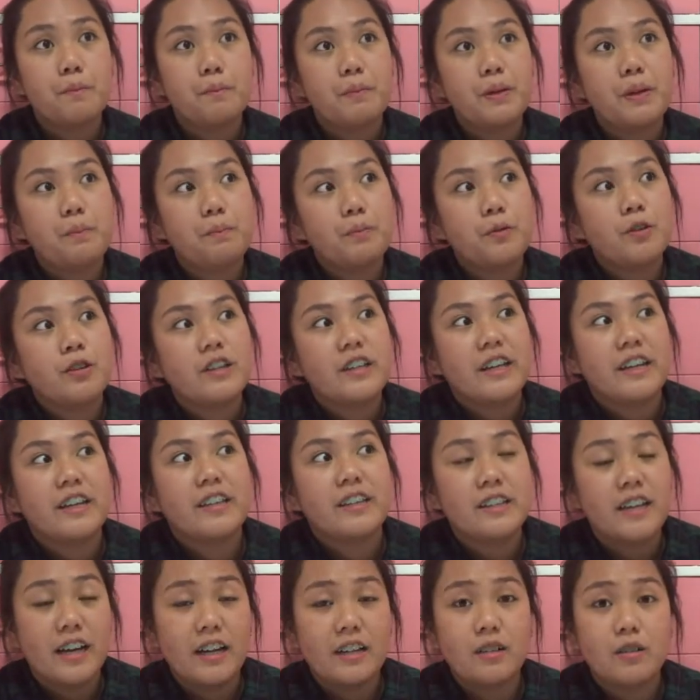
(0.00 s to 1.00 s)
People
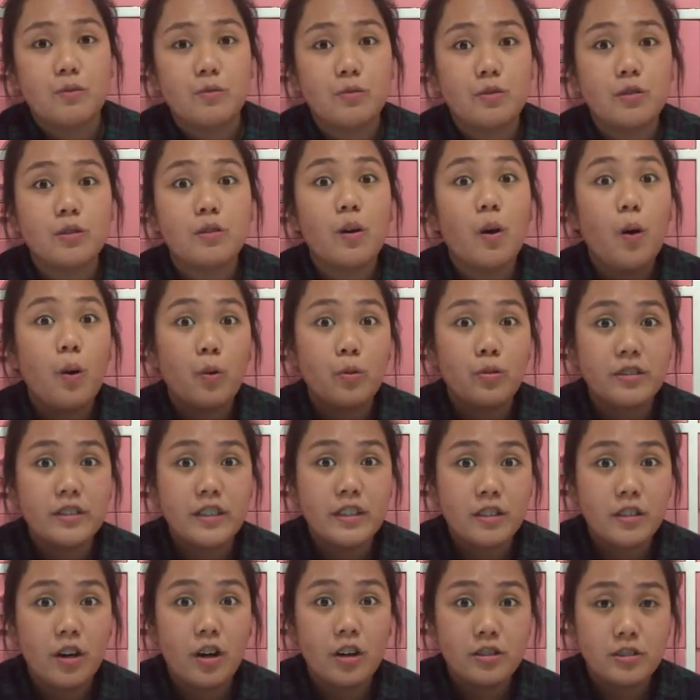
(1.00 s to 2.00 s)
like that would only
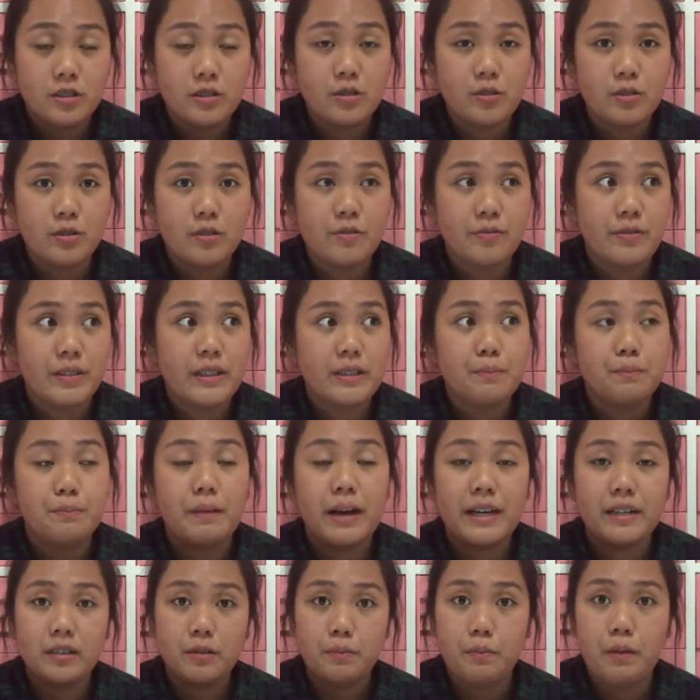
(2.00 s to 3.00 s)
cause you to feel
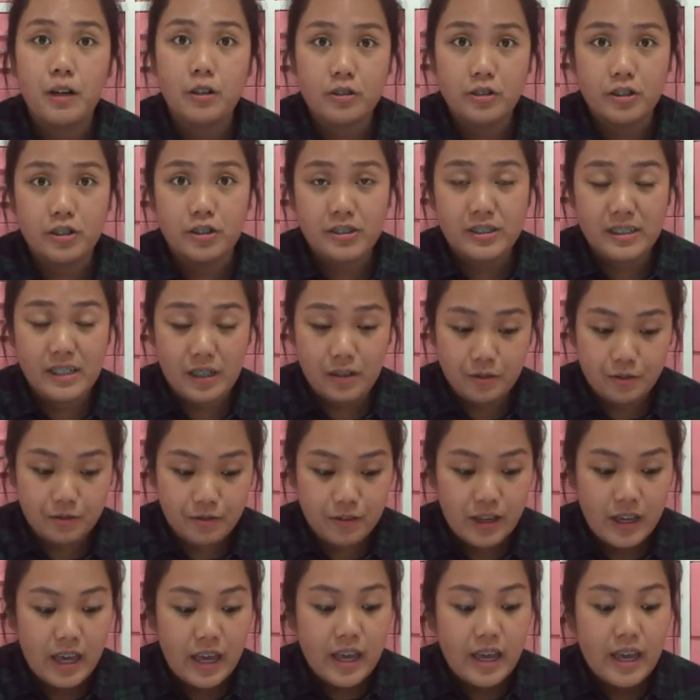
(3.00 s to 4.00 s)
bad about yourself.
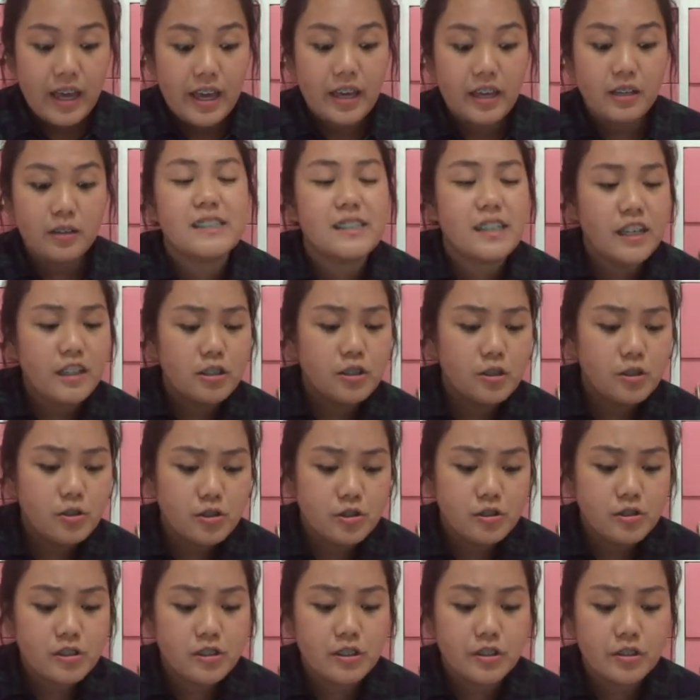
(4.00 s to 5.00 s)
Instead, you
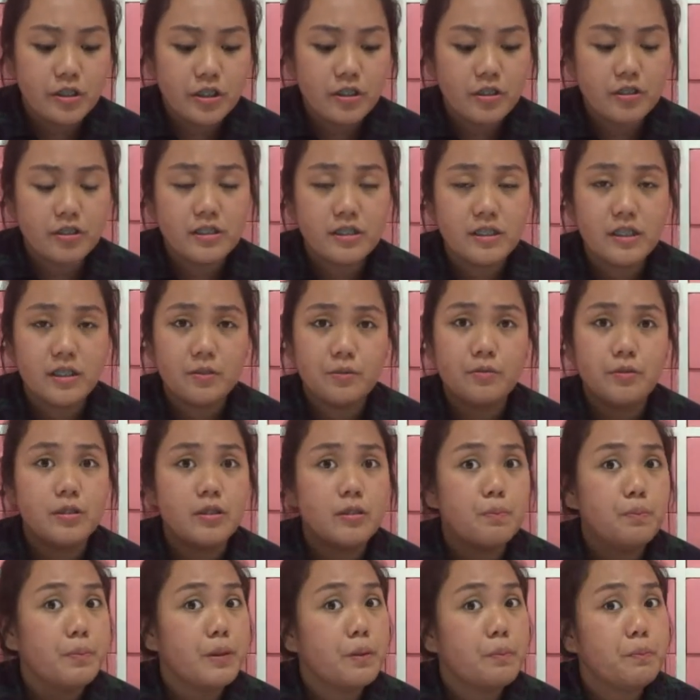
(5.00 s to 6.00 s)
should surround yourself with
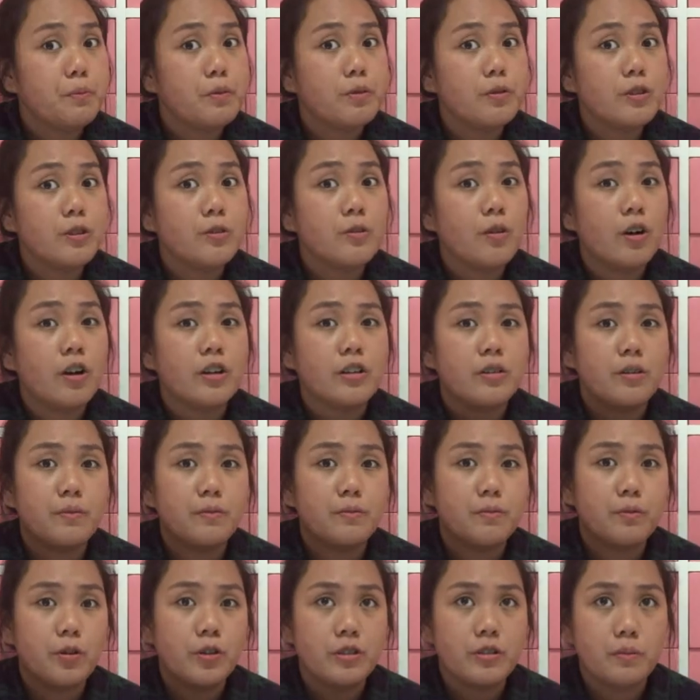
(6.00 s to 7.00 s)
people you are
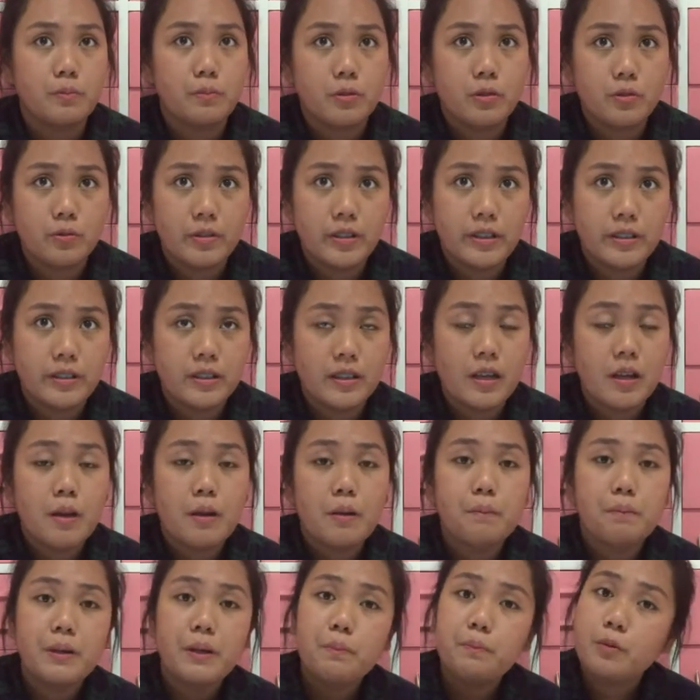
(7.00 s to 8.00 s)
comfortable with.
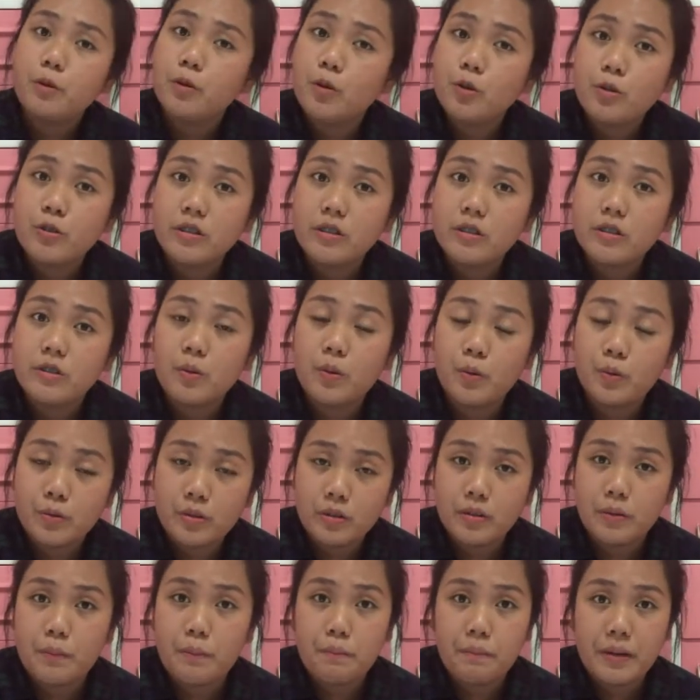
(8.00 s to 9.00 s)
People who
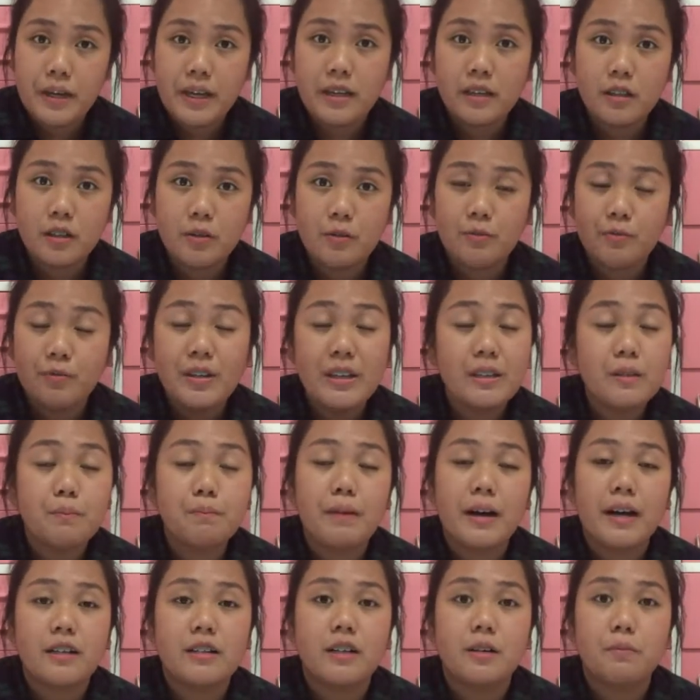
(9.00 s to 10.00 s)
don't make you feel
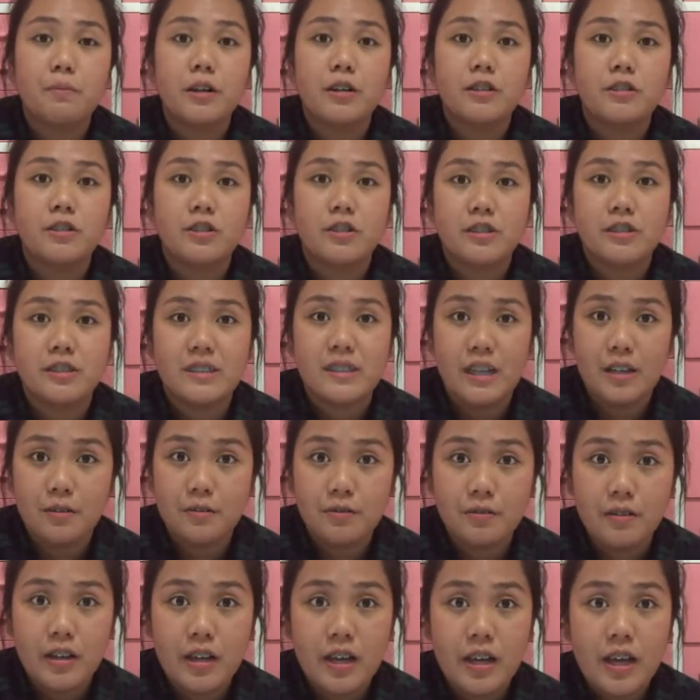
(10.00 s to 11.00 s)
bad about yourself.
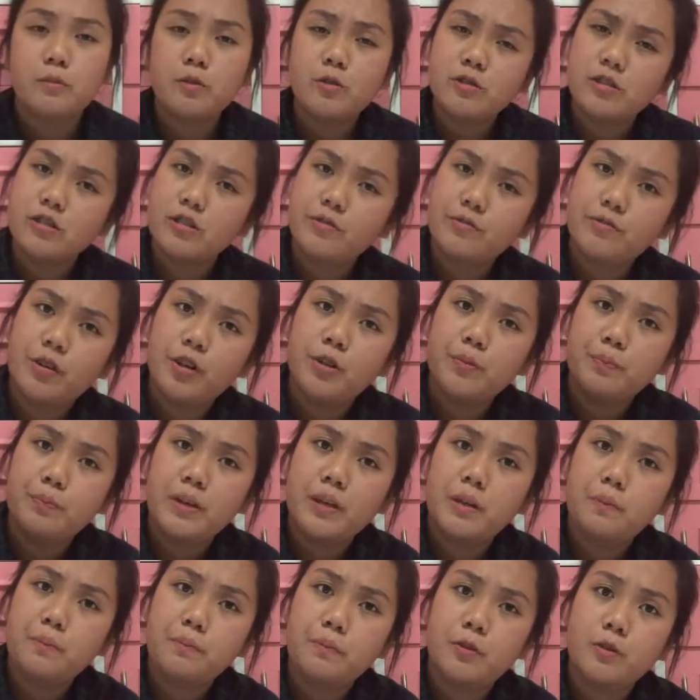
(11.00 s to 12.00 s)
Most of all,
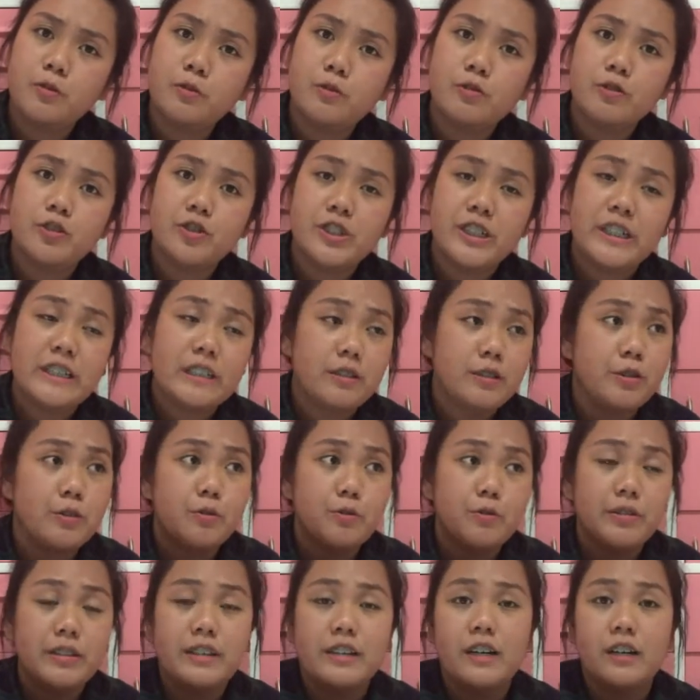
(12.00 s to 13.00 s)
people who treat you
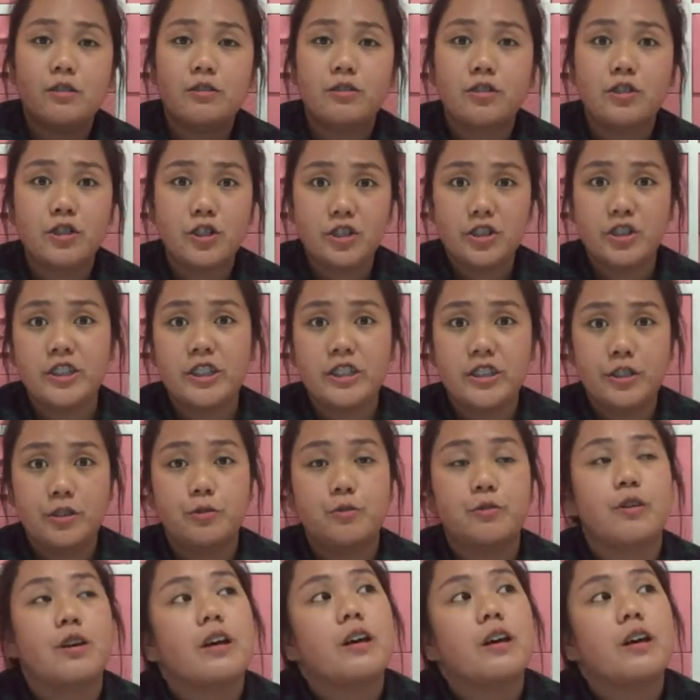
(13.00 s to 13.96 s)
without judging you.